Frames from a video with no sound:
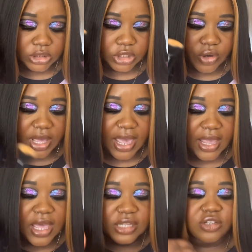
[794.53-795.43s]
Okay,
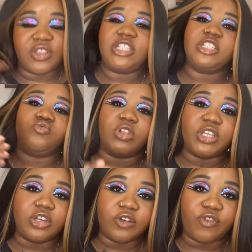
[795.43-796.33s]
so this is really
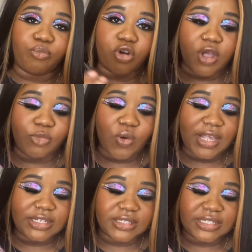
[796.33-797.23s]
good for Pro MUAs
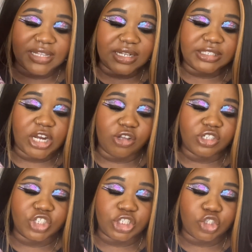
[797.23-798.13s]
because it's sanitary. You
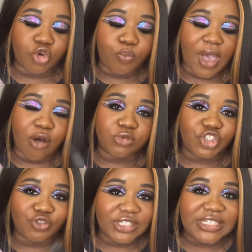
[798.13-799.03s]
can just scoop out
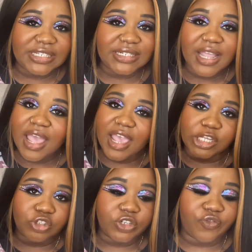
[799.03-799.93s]
what you need and
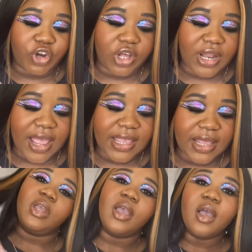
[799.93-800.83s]
use it for your
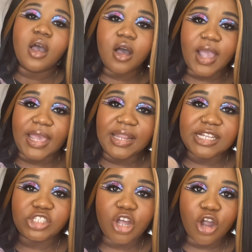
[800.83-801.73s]
client. Okay,
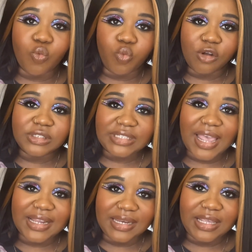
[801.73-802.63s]
let's talk Real
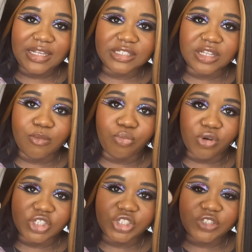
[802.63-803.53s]
Techniques
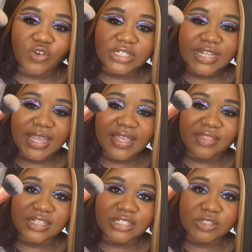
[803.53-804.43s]
brushes for a second.
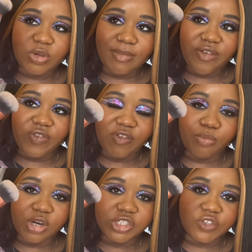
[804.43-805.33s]
This is one of my favorite
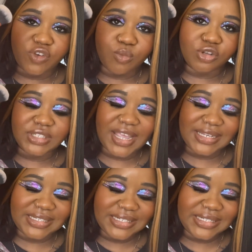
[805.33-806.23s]
brushes from Real
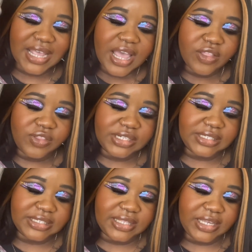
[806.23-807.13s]
Techniques. This
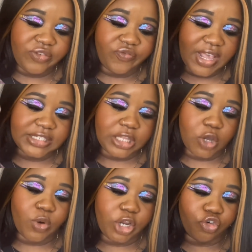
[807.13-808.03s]
is the Face
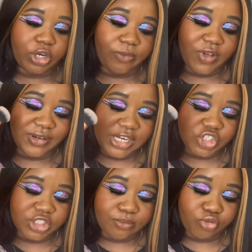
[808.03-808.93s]
Liquid and Cream
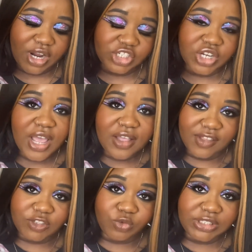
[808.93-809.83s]
Foundation brush.
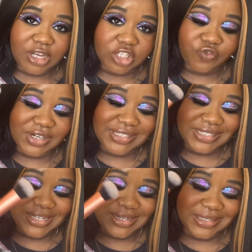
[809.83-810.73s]
This retails for
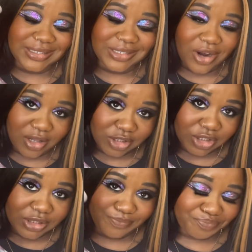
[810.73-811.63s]

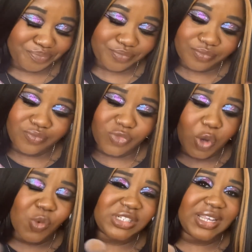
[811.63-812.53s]
$10.
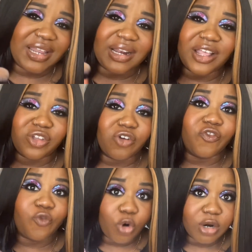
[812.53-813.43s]
Once again, another
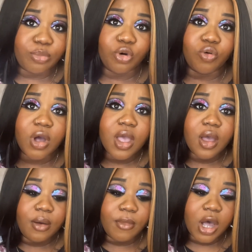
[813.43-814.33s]
affordable
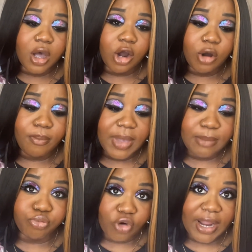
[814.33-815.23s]

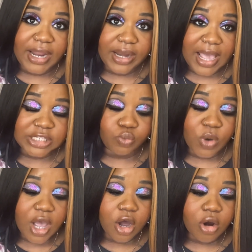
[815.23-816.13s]
brand as
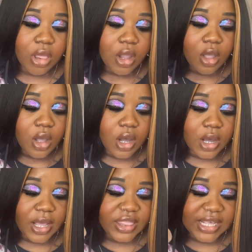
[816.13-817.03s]
well.
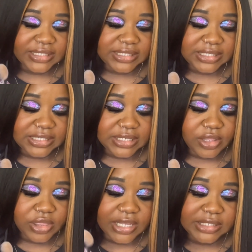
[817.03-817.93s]
Let's see.
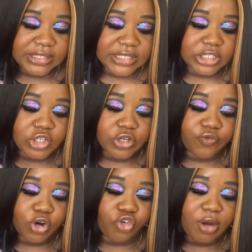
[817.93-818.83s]
This is good
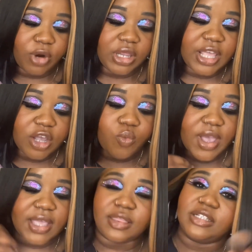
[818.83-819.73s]
for creamer
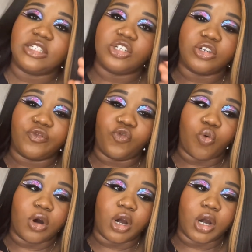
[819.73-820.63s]
liquid. This is good
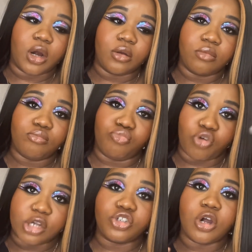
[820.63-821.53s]
for
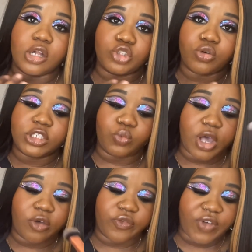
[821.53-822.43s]
bronzer contour as
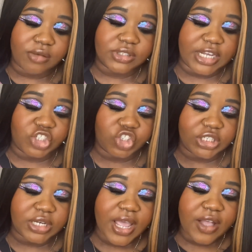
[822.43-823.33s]
well, the foundation.